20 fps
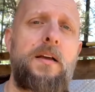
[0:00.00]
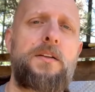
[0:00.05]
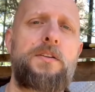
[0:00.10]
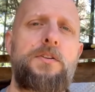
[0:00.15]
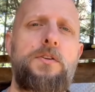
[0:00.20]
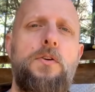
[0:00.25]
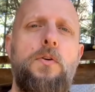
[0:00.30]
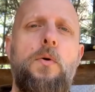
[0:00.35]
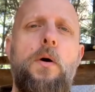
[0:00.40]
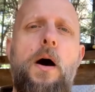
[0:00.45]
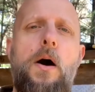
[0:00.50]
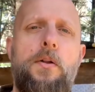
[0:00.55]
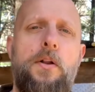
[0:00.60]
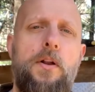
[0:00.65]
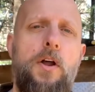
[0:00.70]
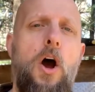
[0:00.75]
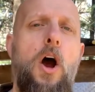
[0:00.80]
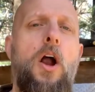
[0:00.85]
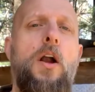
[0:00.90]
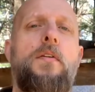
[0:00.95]
to go out
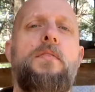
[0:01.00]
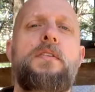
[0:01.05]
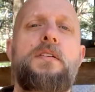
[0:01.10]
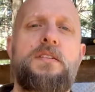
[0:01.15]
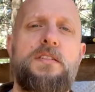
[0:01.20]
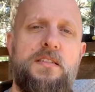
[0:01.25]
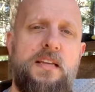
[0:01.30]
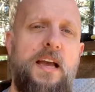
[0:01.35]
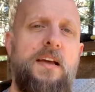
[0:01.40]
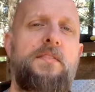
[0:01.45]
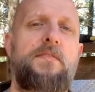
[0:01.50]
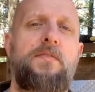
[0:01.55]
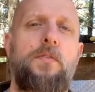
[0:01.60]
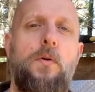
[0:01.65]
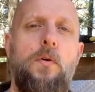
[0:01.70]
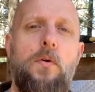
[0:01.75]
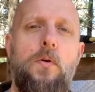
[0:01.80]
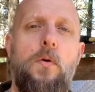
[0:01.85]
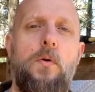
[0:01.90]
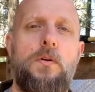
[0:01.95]
and harvest 10
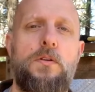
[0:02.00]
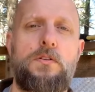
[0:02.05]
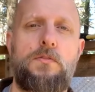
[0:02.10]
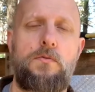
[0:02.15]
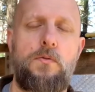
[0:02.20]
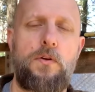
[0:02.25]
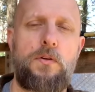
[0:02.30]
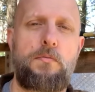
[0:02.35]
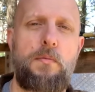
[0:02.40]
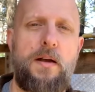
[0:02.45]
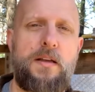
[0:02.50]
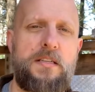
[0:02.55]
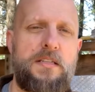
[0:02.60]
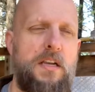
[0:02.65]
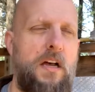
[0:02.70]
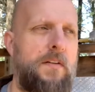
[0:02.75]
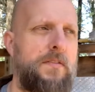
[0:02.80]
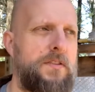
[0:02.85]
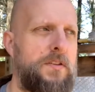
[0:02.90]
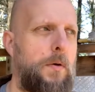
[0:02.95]
full cords of wood
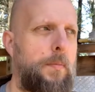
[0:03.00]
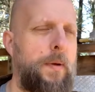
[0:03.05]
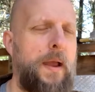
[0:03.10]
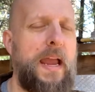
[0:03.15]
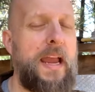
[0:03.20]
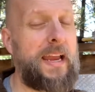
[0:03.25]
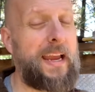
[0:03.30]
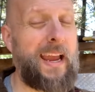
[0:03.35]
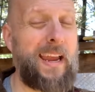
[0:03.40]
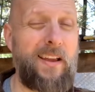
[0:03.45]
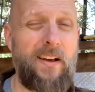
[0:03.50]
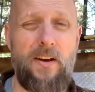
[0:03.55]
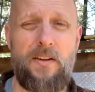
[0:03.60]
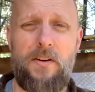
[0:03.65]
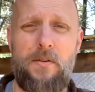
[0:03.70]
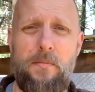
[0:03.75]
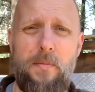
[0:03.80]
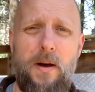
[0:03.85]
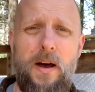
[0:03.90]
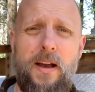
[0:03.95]
myself. So paying
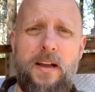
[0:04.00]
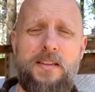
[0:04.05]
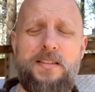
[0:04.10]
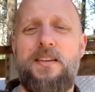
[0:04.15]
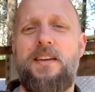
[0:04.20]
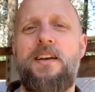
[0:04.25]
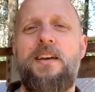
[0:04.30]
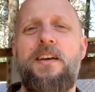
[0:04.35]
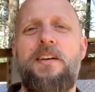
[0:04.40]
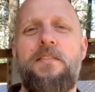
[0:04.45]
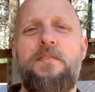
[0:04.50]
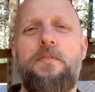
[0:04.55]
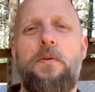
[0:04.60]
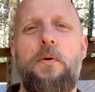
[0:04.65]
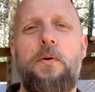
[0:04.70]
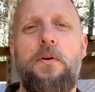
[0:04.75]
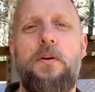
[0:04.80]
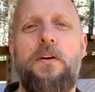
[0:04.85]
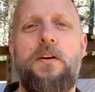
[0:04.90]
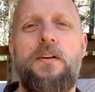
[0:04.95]
$800
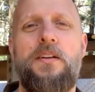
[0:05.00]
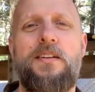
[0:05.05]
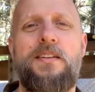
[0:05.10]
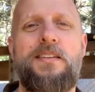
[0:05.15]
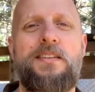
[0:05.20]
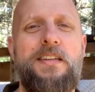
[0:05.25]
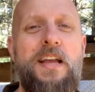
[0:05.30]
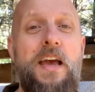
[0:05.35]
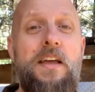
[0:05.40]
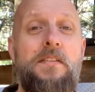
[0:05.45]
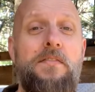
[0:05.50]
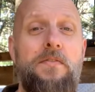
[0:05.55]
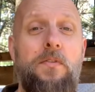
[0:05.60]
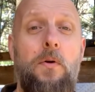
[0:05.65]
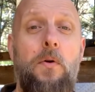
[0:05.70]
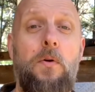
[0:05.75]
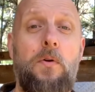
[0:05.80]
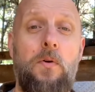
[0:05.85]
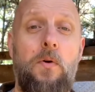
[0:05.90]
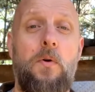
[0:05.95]
for 10
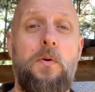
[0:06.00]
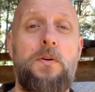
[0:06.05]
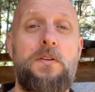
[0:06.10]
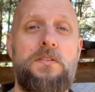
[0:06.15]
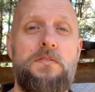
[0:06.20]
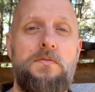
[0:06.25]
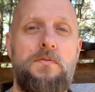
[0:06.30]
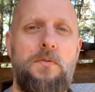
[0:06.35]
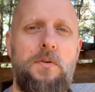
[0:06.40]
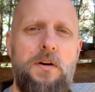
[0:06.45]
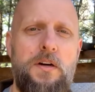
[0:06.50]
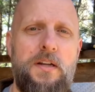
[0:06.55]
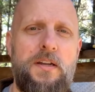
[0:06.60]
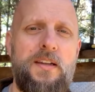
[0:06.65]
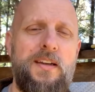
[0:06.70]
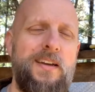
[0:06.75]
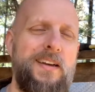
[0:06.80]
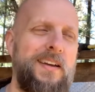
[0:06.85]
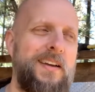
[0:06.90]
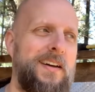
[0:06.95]
full cords of wood
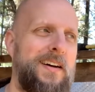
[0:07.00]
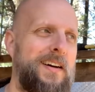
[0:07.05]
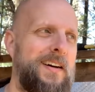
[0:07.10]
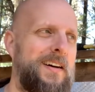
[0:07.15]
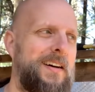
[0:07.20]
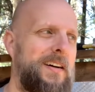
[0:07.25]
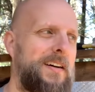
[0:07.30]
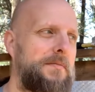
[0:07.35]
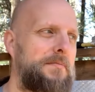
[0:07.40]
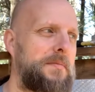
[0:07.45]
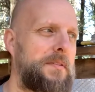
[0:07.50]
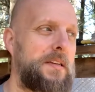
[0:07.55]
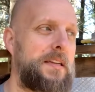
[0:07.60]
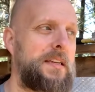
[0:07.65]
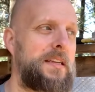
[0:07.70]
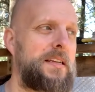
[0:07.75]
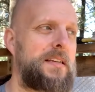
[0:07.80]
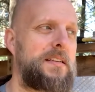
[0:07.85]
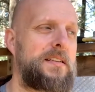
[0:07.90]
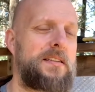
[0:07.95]

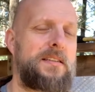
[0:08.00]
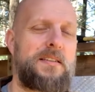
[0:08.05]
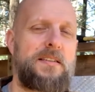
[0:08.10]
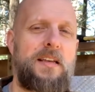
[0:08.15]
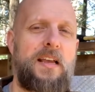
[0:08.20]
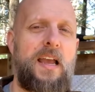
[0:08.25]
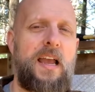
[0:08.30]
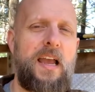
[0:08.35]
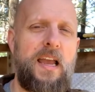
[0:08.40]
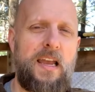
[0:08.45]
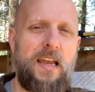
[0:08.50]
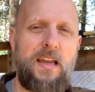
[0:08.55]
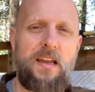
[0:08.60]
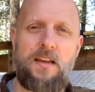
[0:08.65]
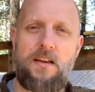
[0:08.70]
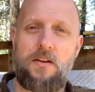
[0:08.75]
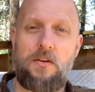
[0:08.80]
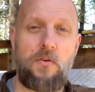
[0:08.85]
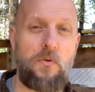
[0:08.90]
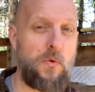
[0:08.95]
is
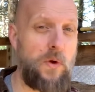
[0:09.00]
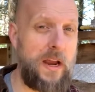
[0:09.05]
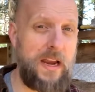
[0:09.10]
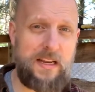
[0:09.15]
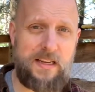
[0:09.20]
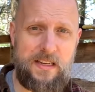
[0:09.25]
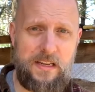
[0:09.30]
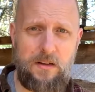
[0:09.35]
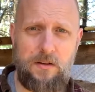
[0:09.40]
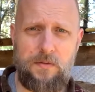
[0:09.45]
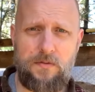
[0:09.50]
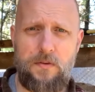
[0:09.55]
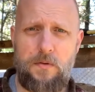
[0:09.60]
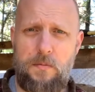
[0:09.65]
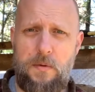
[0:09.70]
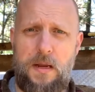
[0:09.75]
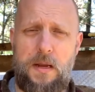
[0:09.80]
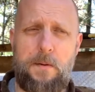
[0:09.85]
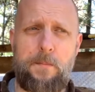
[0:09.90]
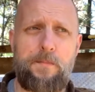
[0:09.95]
a great deal for
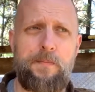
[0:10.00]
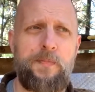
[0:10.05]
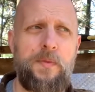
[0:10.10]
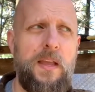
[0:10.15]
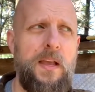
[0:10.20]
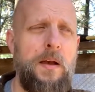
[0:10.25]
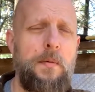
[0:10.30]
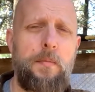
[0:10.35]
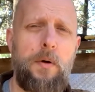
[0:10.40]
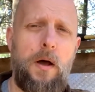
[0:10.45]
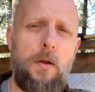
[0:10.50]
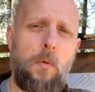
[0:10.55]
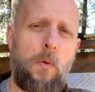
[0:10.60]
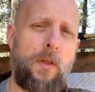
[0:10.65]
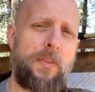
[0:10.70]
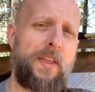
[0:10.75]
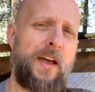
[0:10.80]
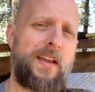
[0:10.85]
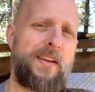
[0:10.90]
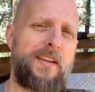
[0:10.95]
me. But
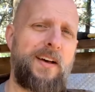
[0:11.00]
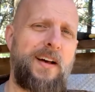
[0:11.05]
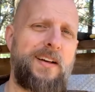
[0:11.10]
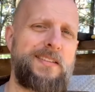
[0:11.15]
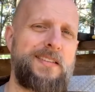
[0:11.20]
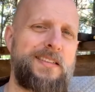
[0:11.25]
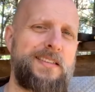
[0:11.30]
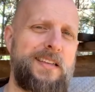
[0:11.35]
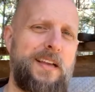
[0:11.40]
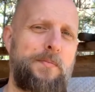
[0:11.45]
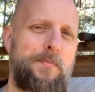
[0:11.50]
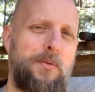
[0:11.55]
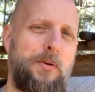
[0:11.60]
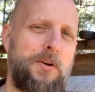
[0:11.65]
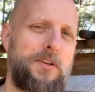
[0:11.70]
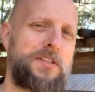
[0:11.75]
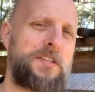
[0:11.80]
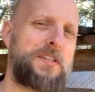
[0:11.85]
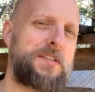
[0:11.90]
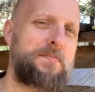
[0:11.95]
what that does is it
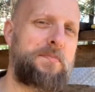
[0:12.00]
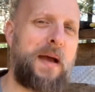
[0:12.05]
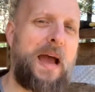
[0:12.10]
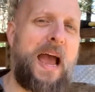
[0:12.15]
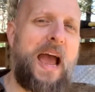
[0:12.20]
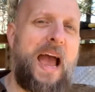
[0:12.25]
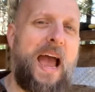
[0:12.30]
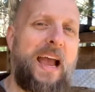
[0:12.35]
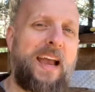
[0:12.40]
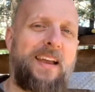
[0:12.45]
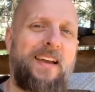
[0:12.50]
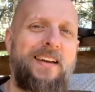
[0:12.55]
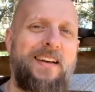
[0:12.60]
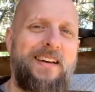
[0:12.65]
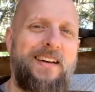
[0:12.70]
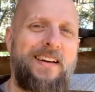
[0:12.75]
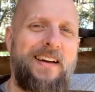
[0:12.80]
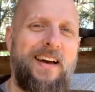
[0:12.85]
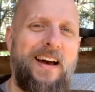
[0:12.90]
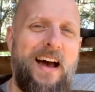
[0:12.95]
pushes back
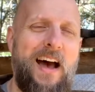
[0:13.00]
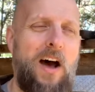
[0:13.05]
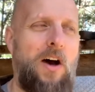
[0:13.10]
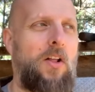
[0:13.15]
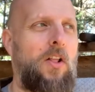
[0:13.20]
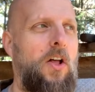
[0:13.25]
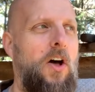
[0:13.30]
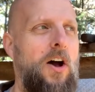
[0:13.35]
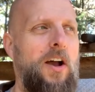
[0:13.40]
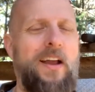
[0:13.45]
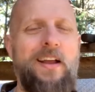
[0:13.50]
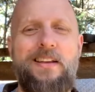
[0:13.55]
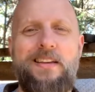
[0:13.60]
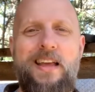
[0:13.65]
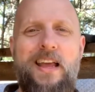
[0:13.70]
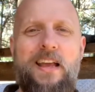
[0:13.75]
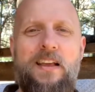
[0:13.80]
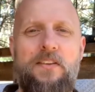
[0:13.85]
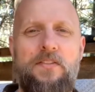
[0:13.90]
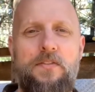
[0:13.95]
how long it
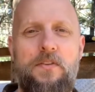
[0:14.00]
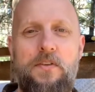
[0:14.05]
takes for